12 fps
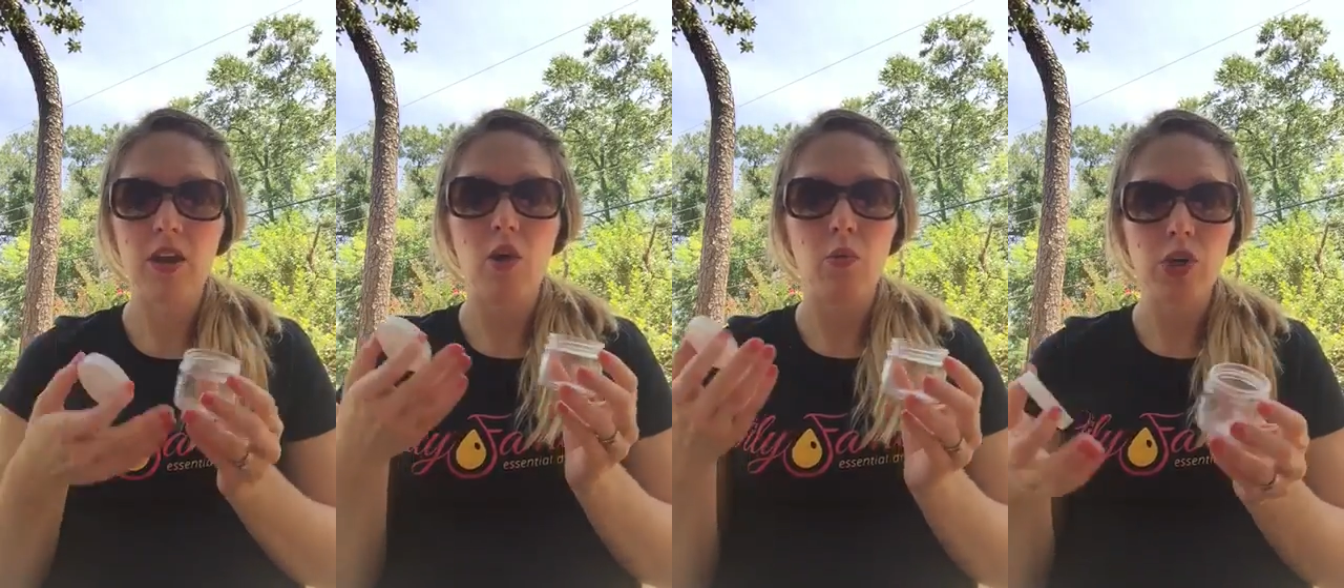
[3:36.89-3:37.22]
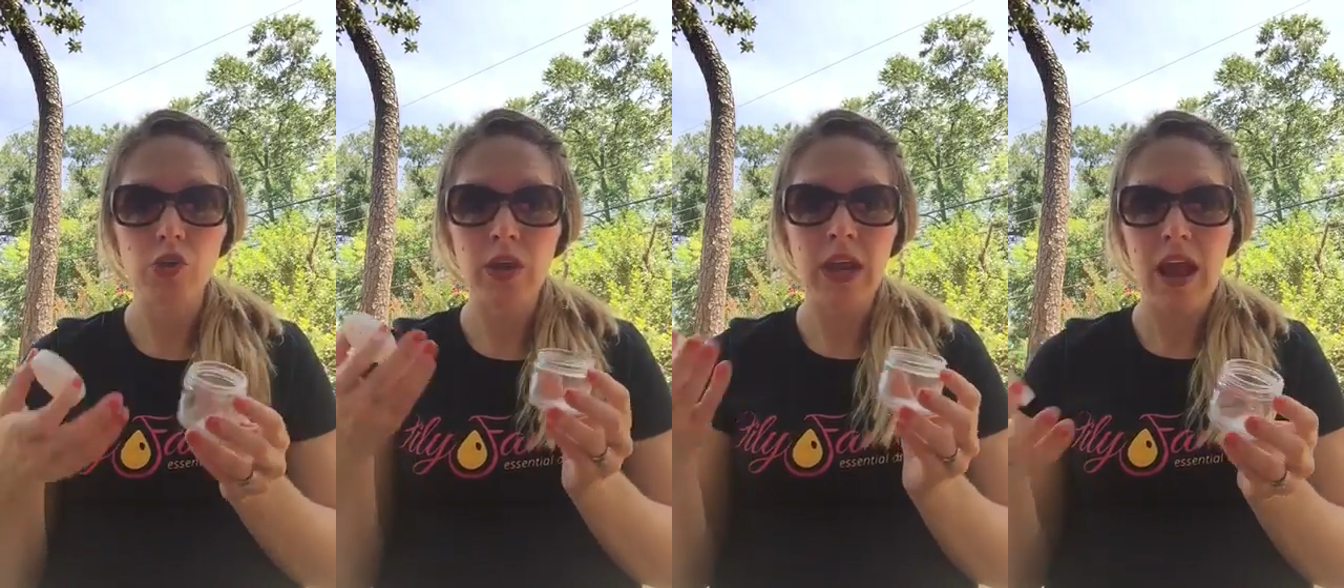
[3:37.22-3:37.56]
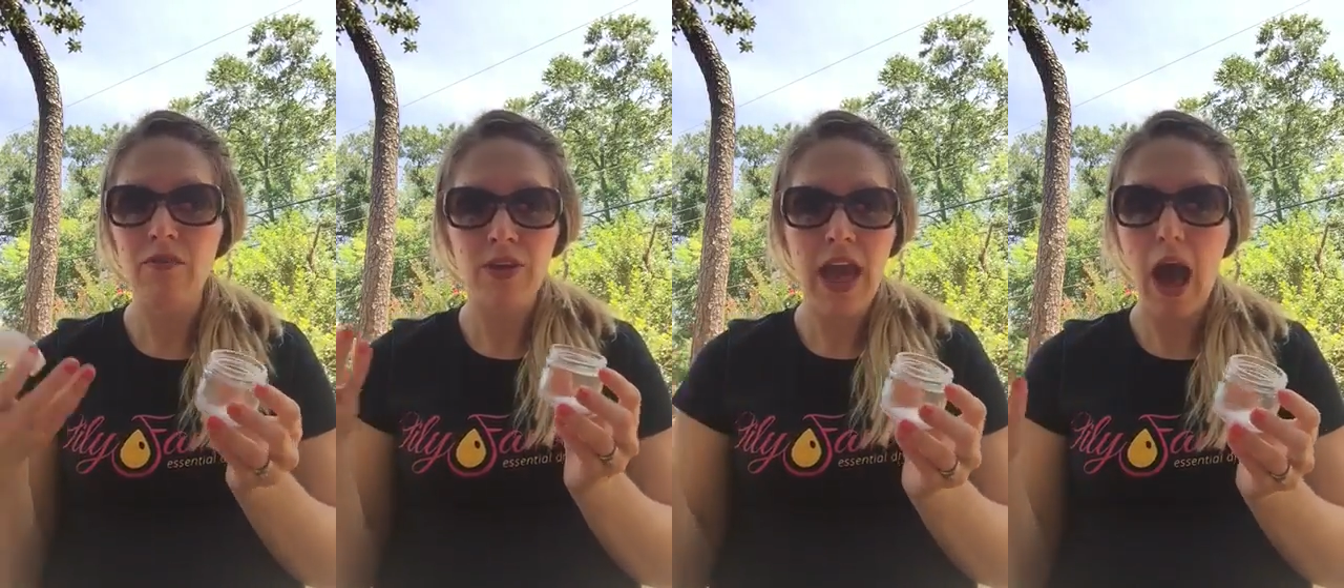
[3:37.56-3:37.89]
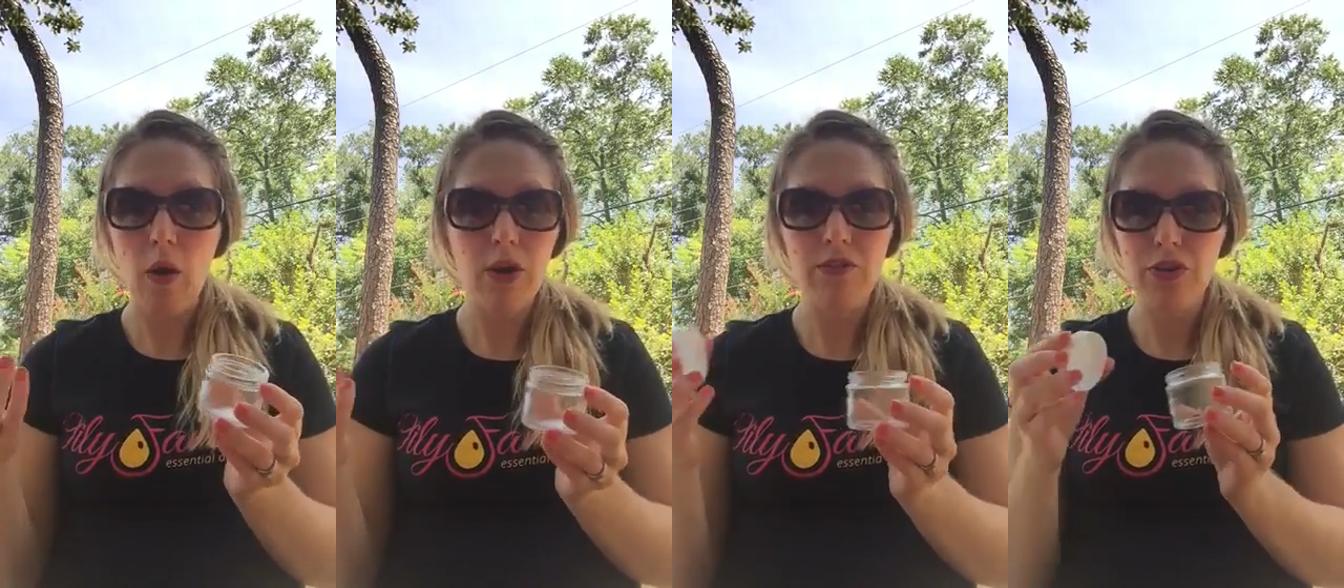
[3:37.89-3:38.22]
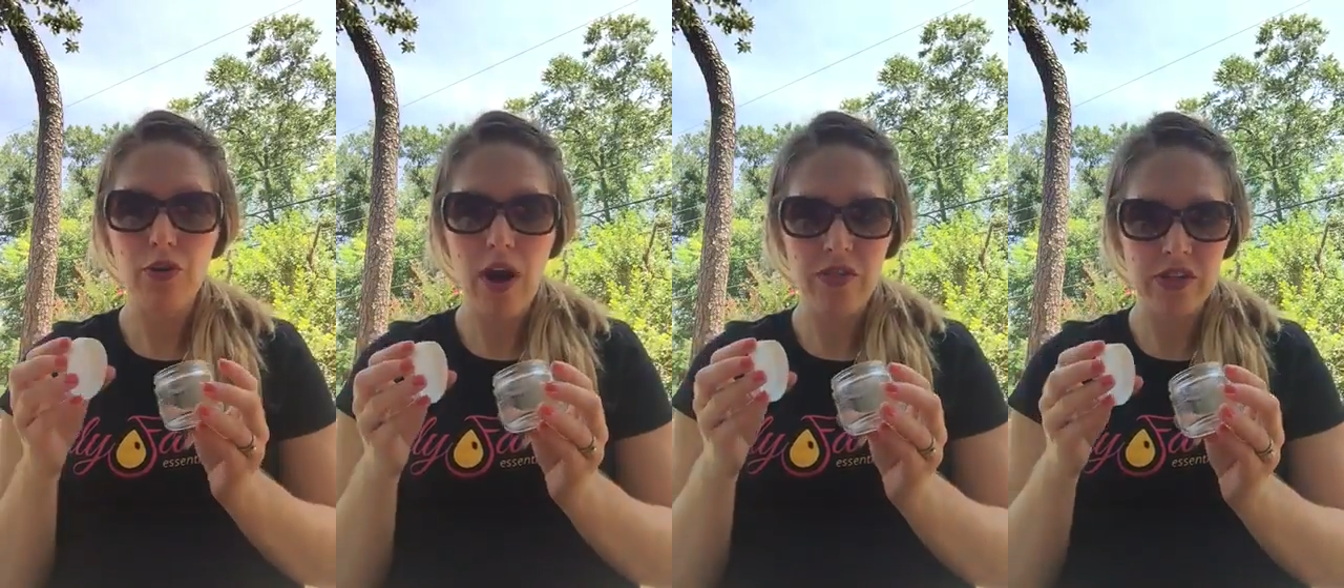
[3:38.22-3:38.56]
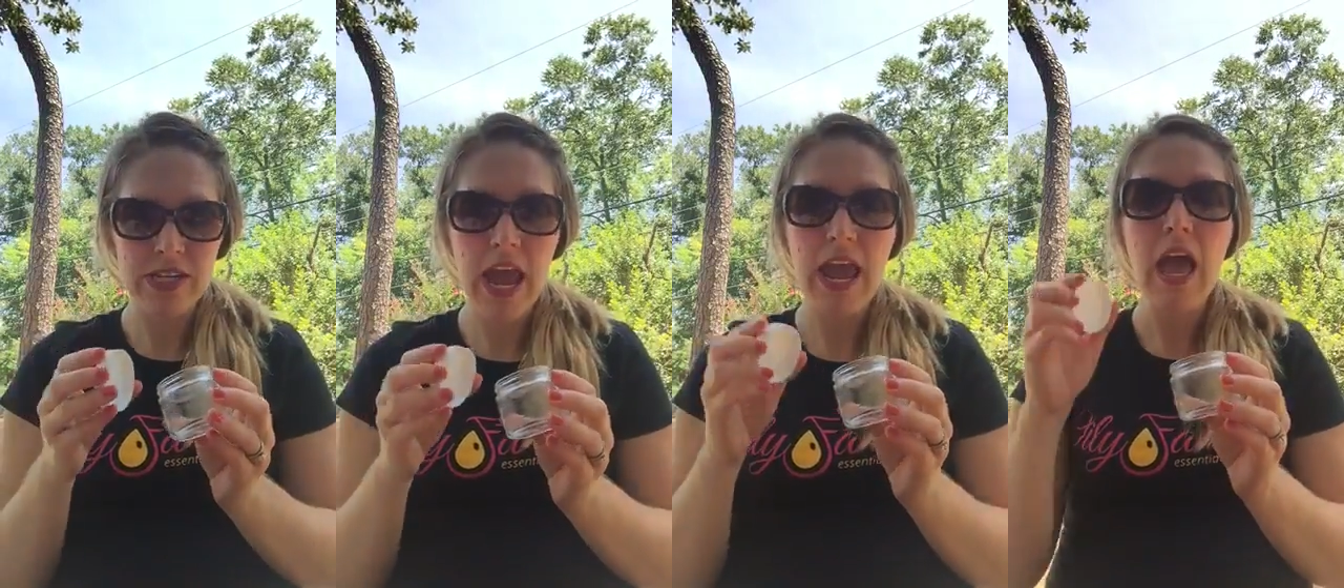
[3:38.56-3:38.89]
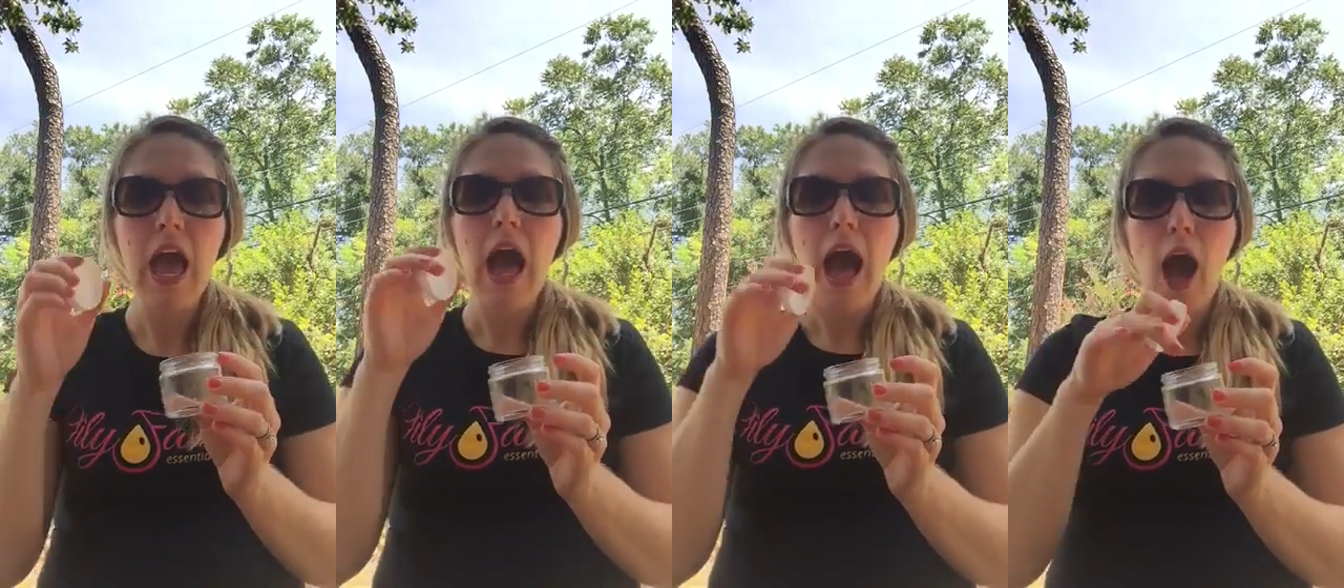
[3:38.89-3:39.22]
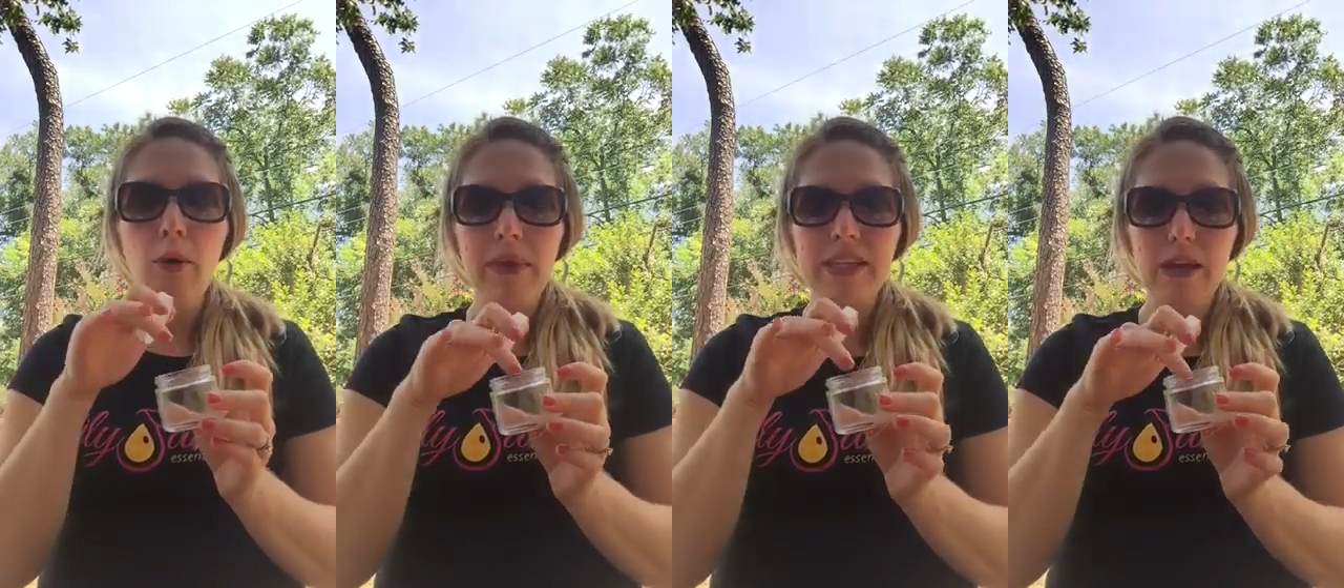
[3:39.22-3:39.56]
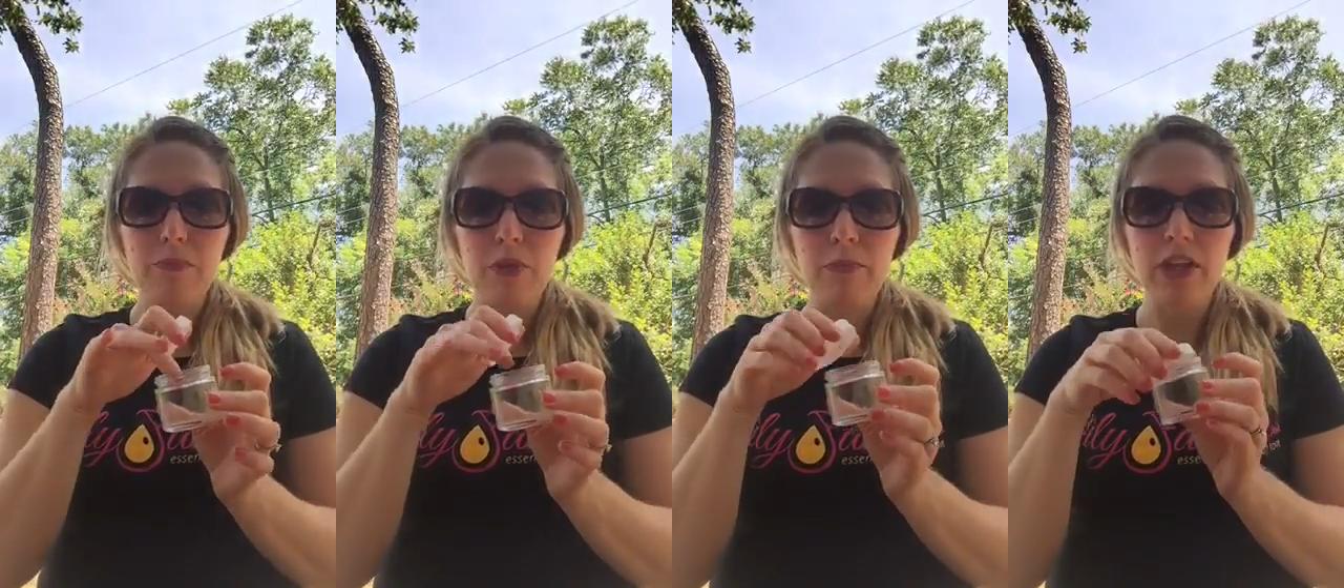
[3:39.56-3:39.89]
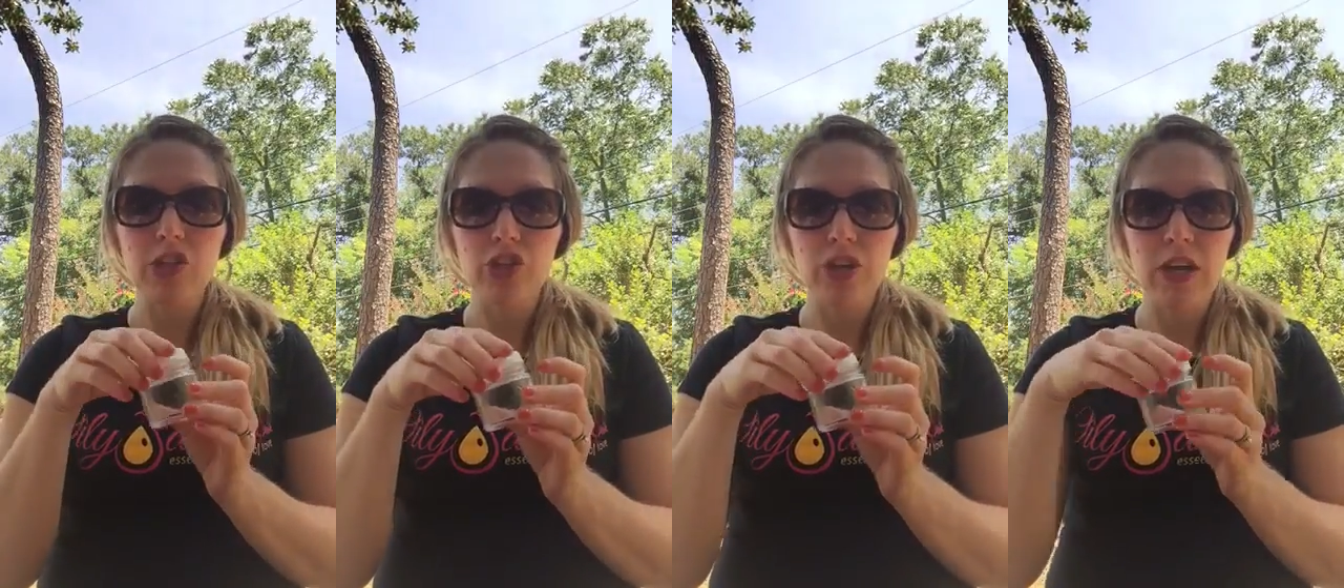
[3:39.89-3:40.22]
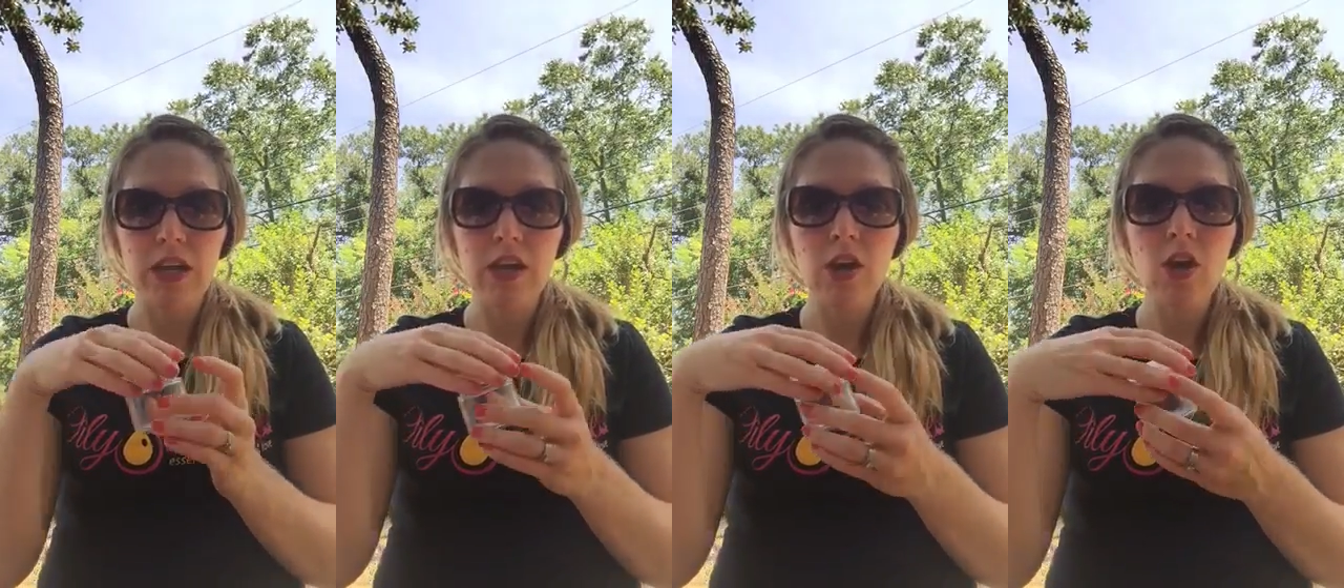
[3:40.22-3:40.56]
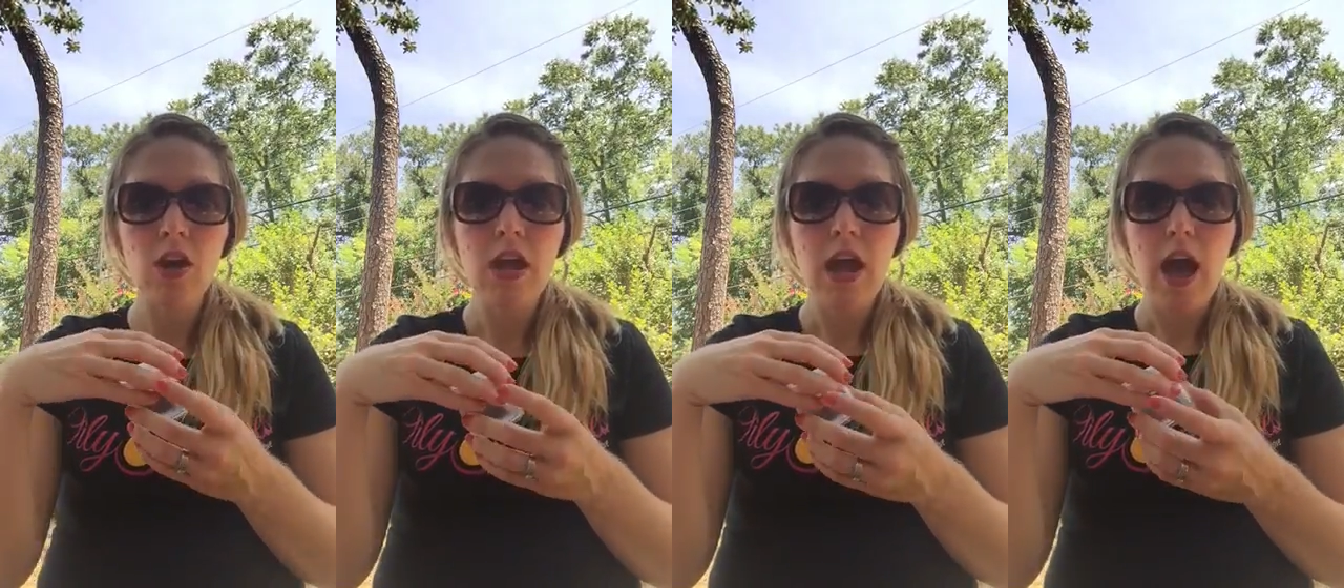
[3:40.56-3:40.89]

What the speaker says: you know, we're doing it every hour throughout the day, I'll mix up the mixture in here.